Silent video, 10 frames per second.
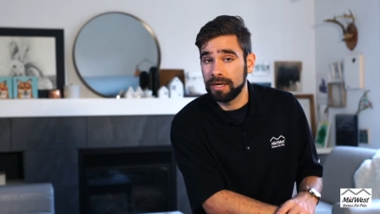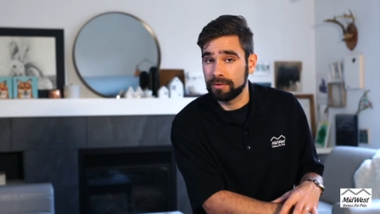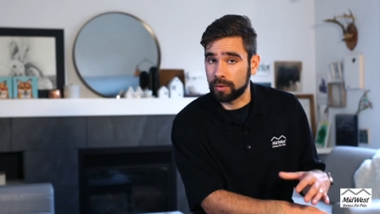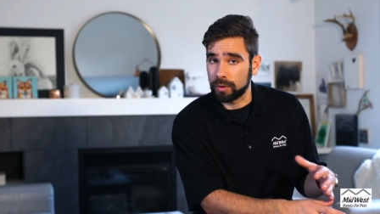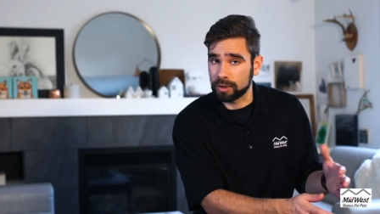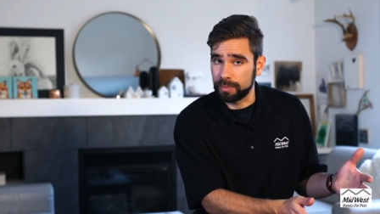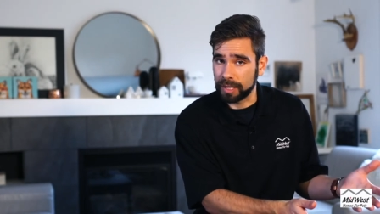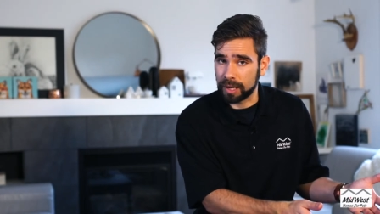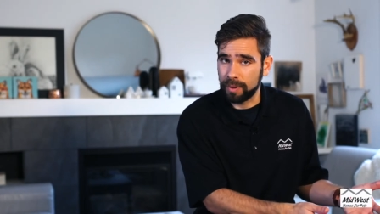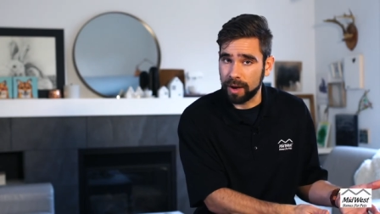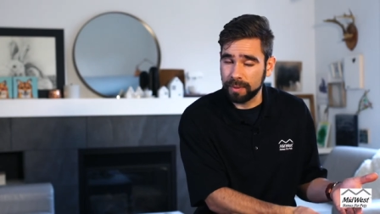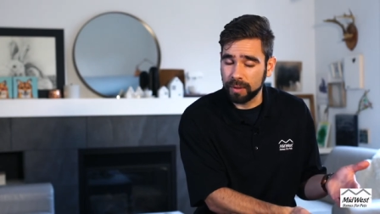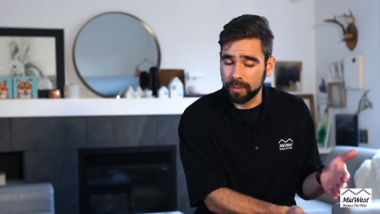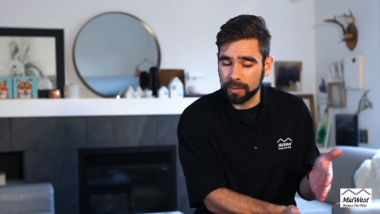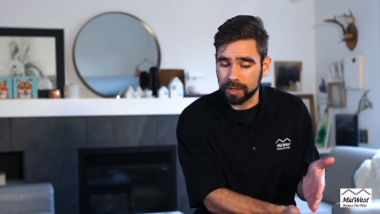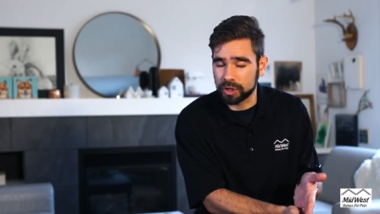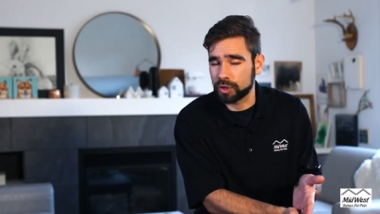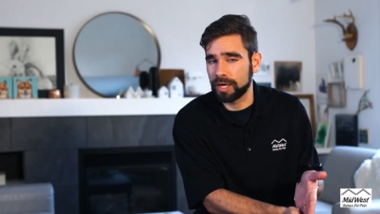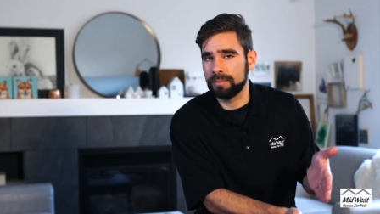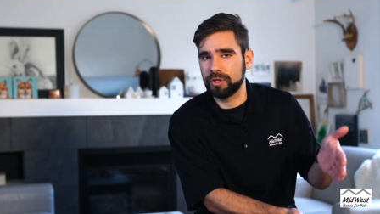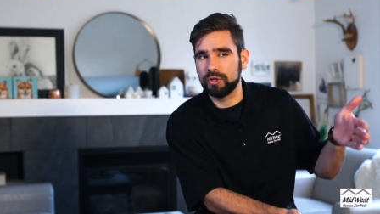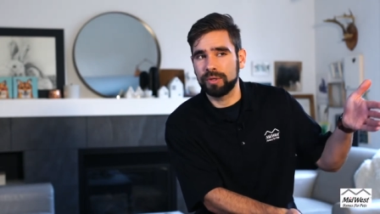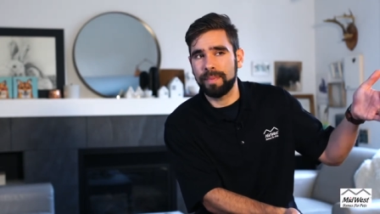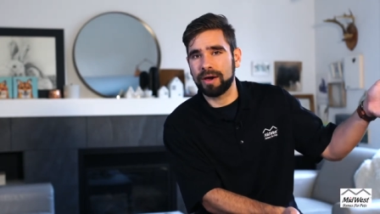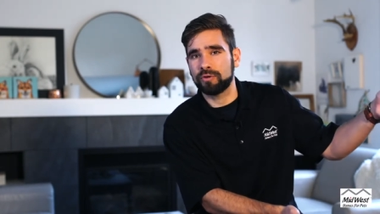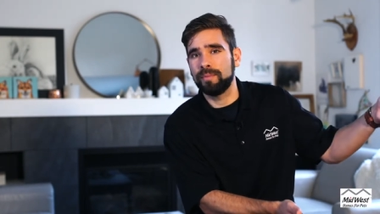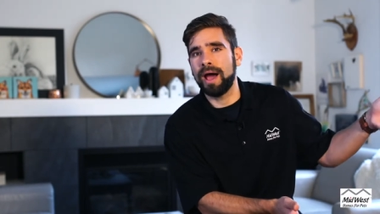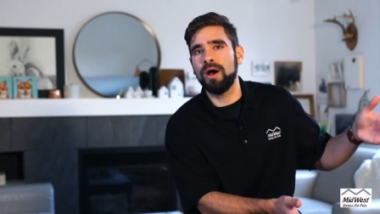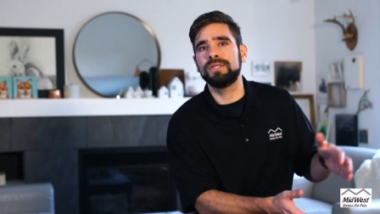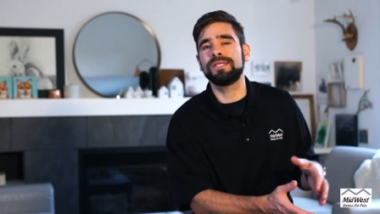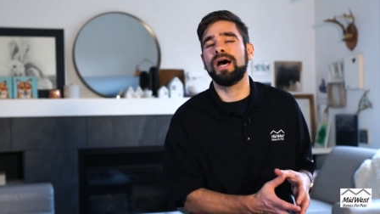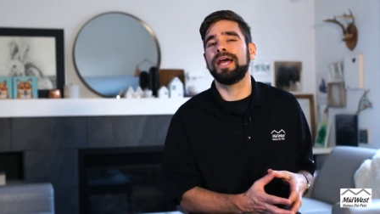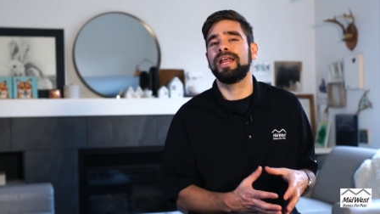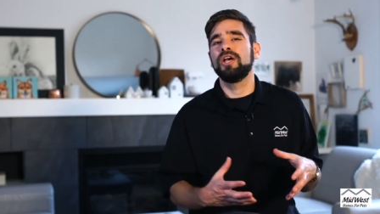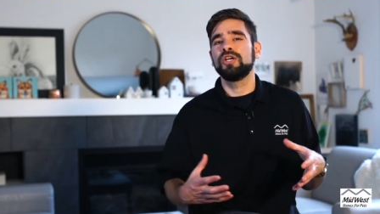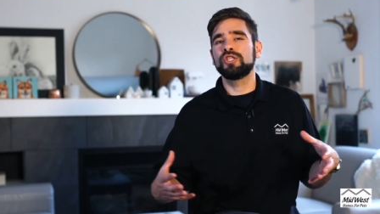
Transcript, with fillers: Of course, being a puppy, we wanna train him to use the bathroom outside,